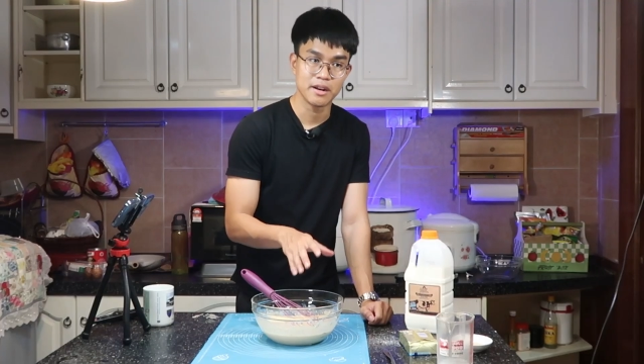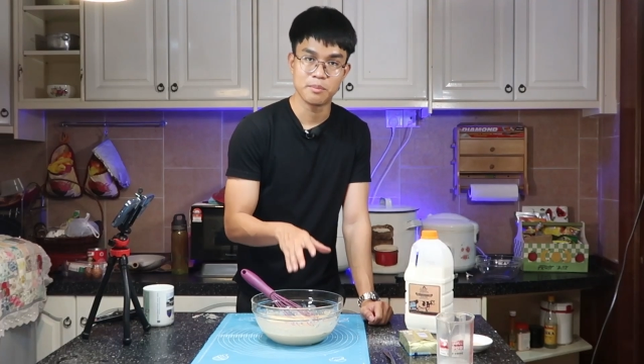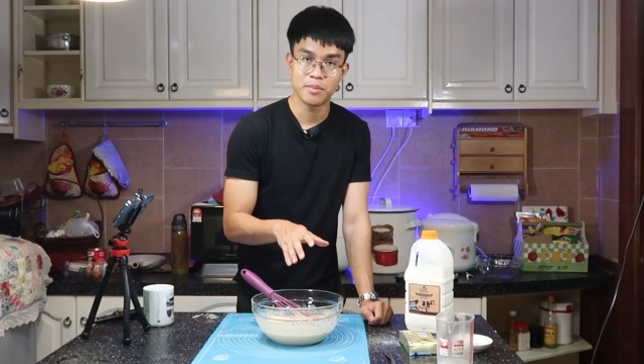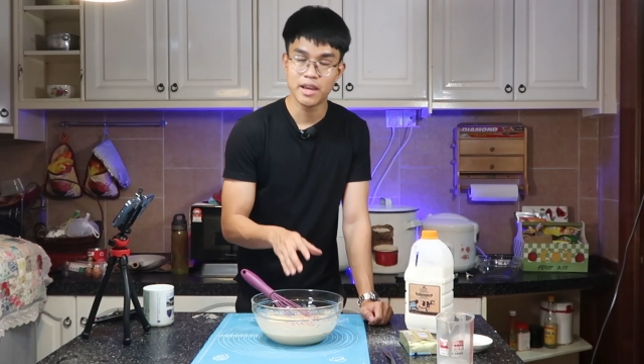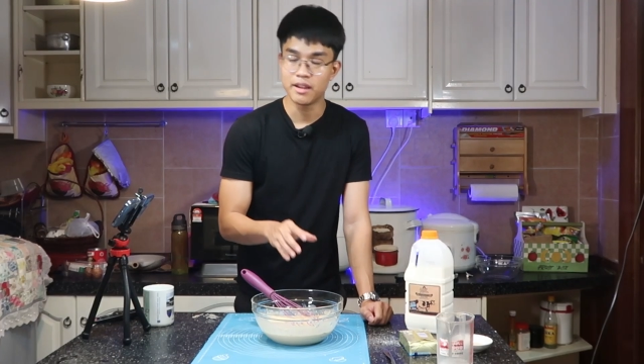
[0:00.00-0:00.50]
and
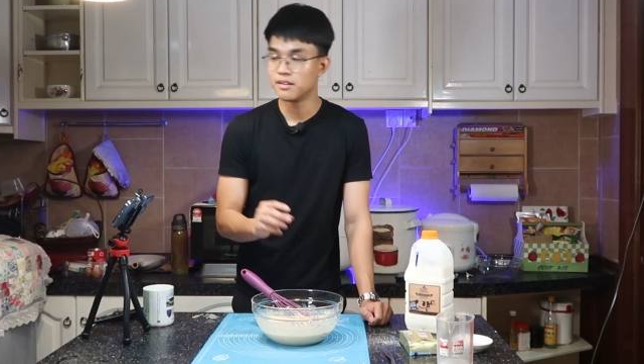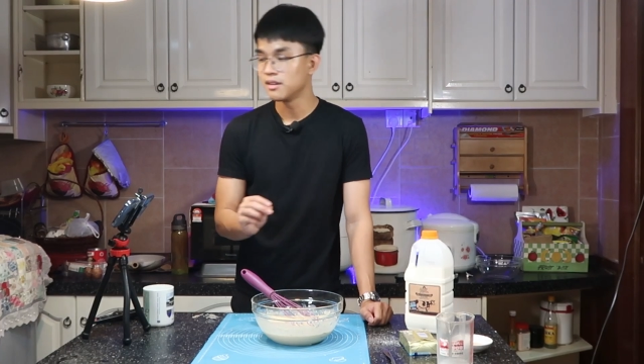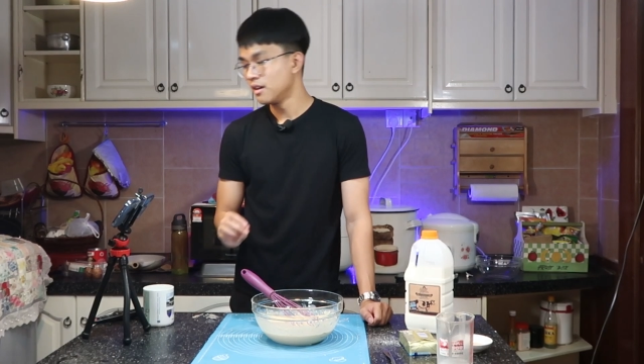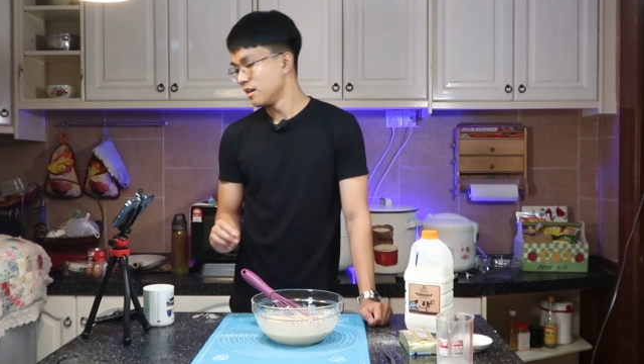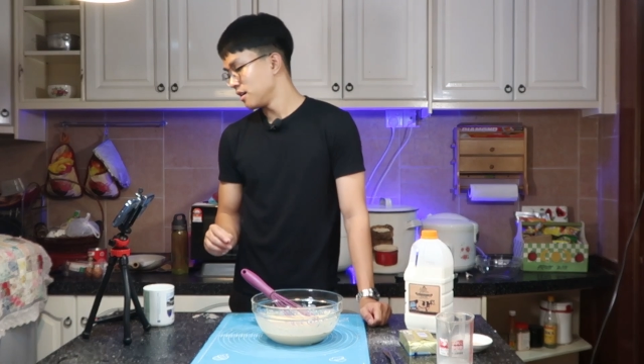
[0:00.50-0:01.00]
the pan,
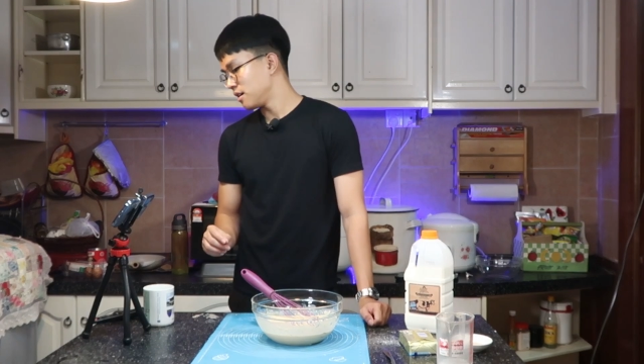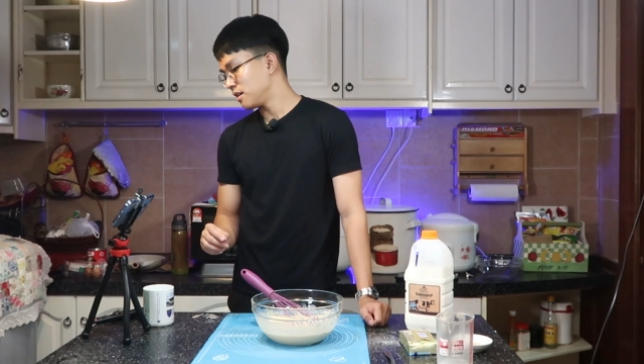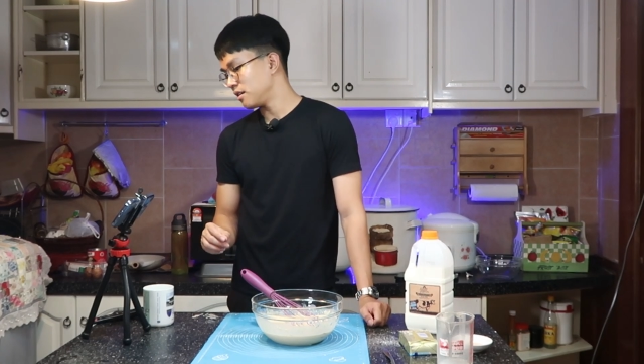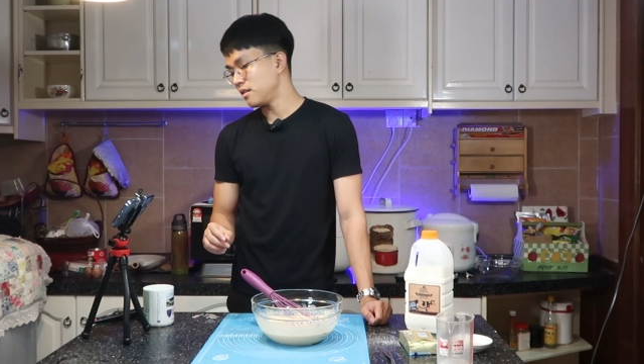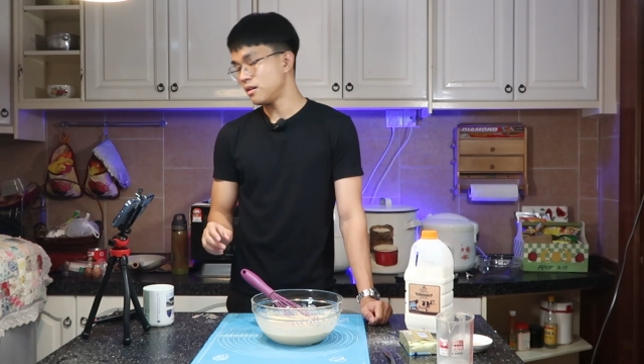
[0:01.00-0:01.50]

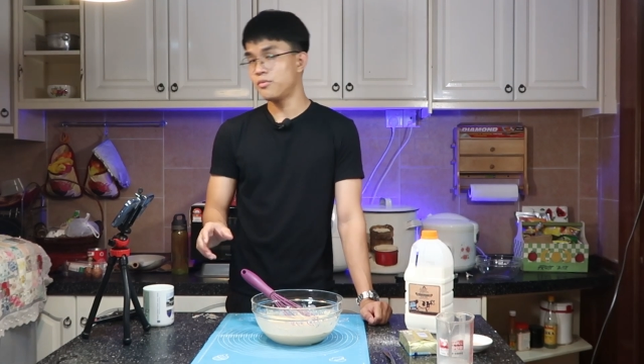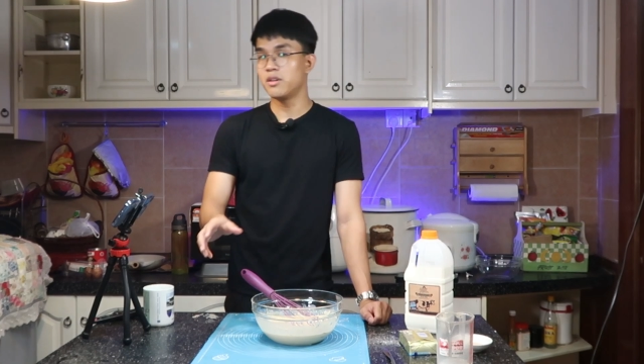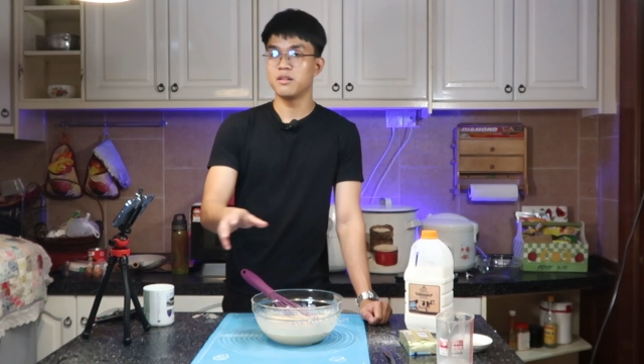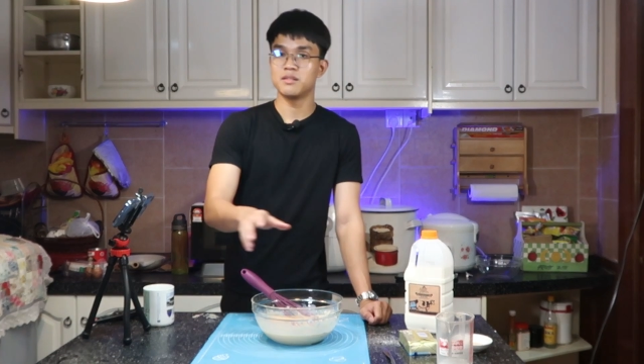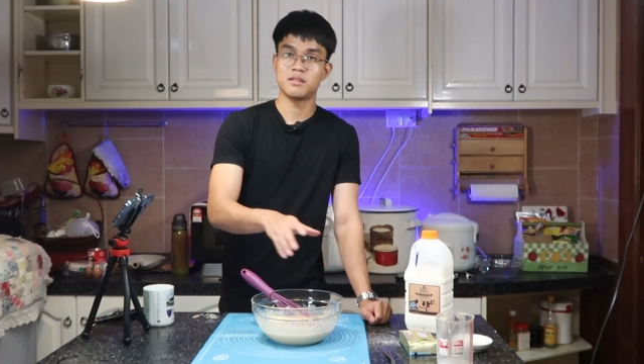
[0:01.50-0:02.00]
and then
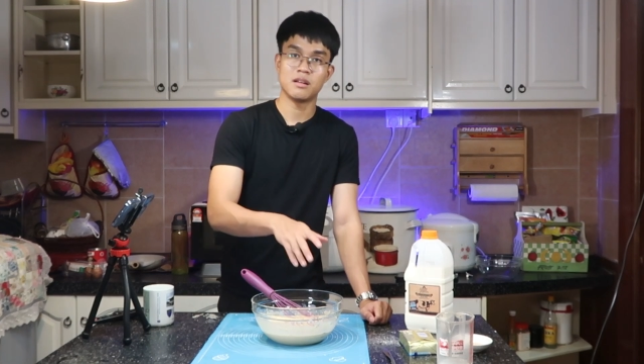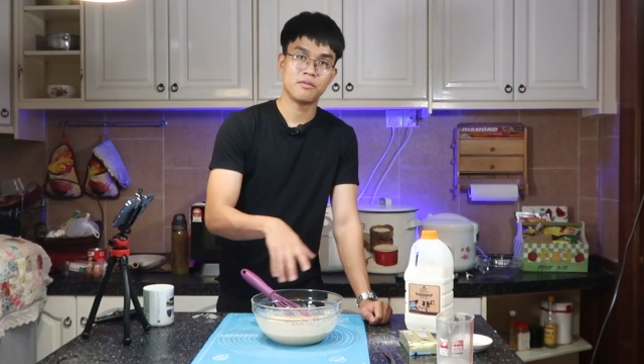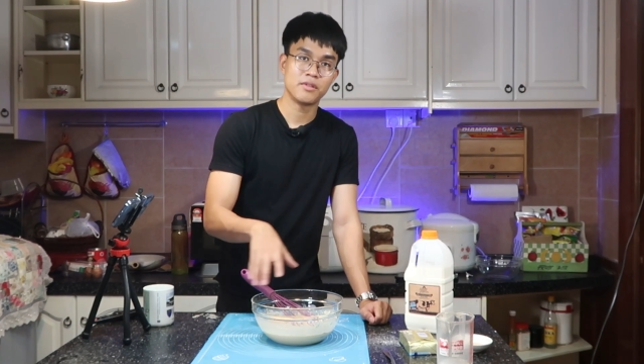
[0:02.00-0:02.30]
we are going to start